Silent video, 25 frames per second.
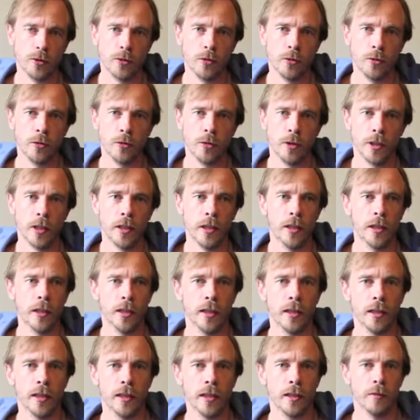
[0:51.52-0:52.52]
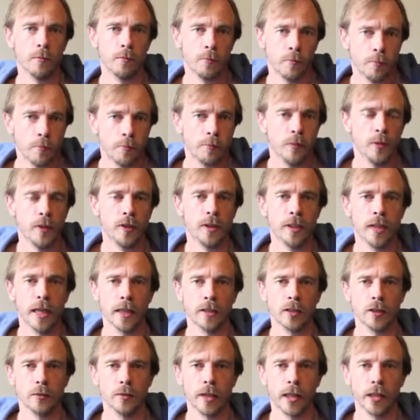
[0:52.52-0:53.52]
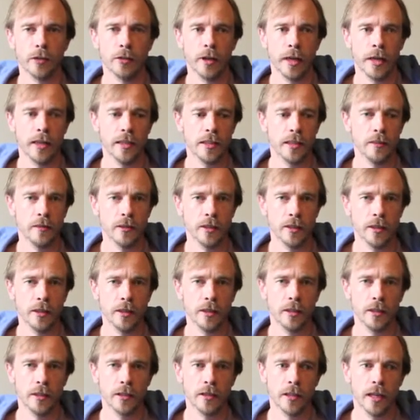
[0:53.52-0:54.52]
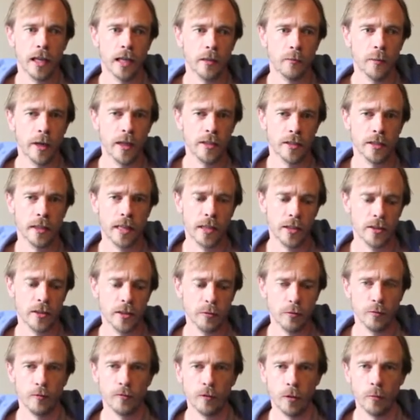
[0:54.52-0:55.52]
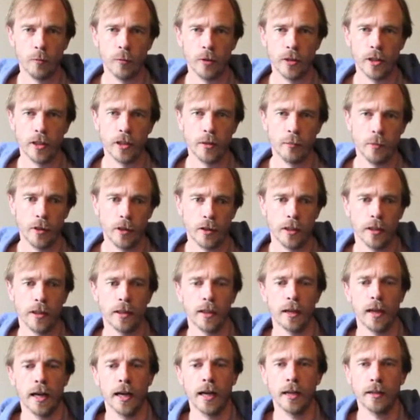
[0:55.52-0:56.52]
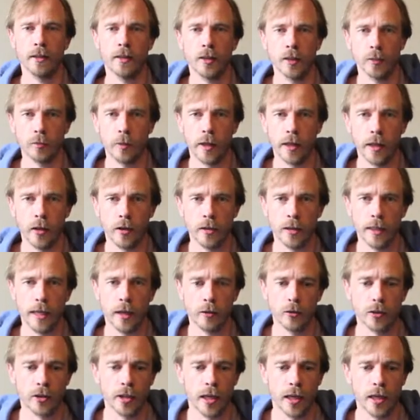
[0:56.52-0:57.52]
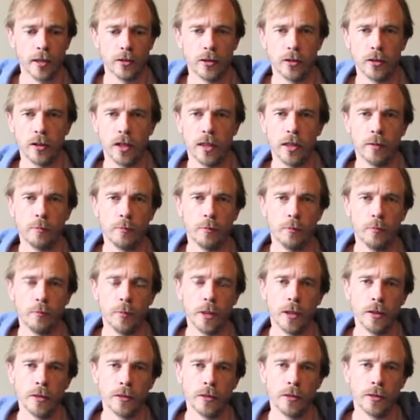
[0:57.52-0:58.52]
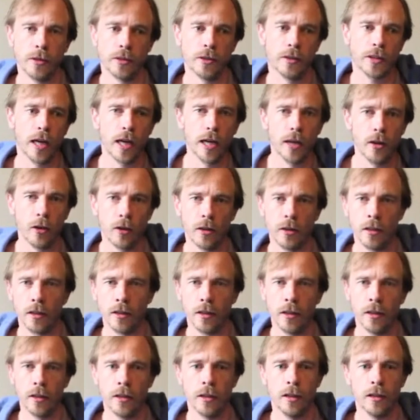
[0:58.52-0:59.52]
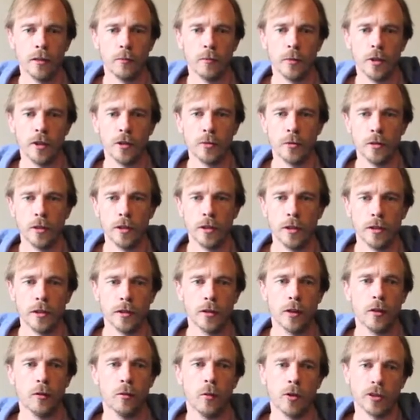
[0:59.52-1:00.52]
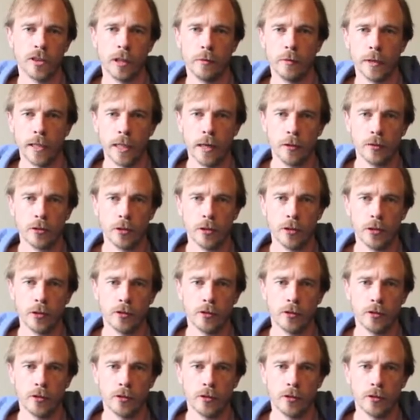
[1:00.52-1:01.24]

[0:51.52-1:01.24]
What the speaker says: to get some of that creativity and amazing energy from within the building and display it on the outside, so that it builds this dialogue between what's happening out on the